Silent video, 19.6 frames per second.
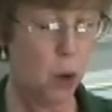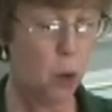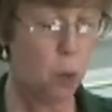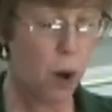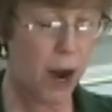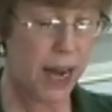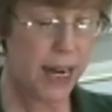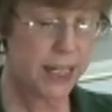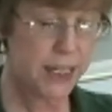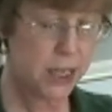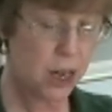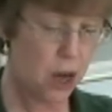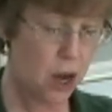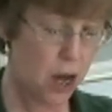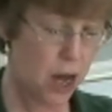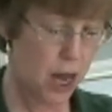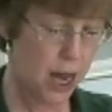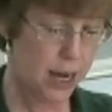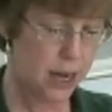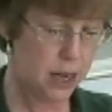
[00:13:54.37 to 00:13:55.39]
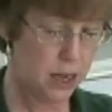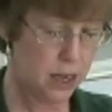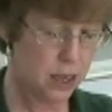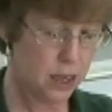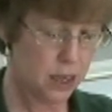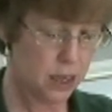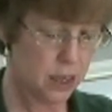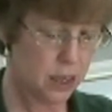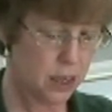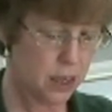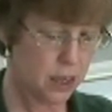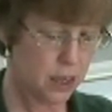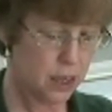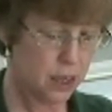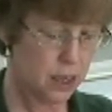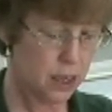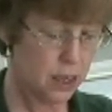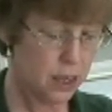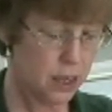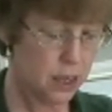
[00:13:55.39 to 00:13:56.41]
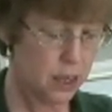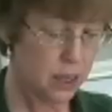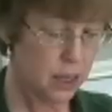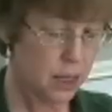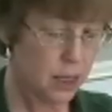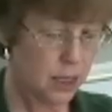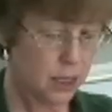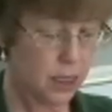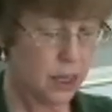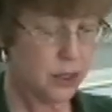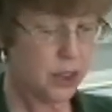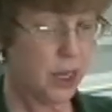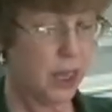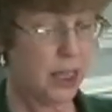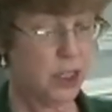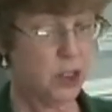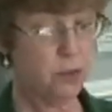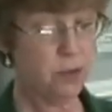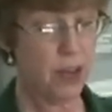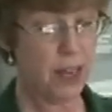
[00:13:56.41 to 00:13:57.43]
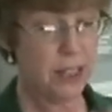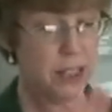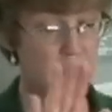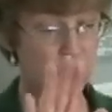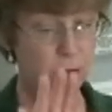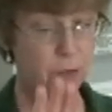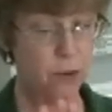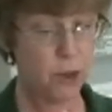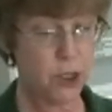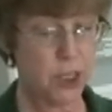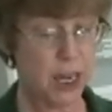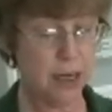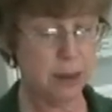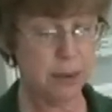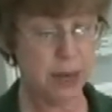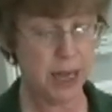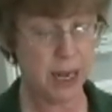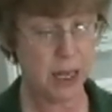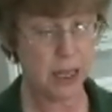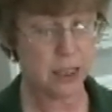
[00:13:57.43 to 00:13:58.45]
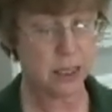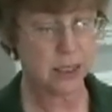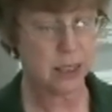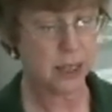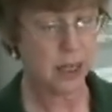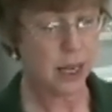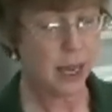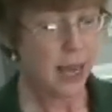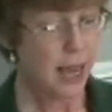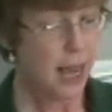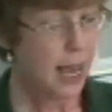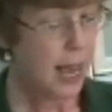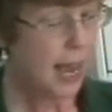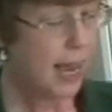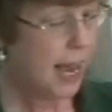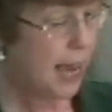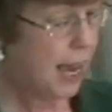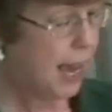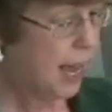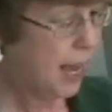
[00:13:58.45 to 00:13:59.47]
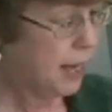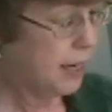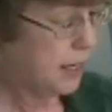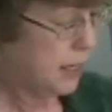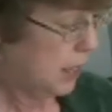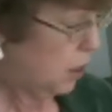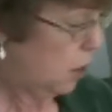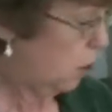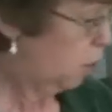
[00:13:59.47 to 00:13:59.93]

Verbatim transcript: weight on because it has vented for 10 minutes and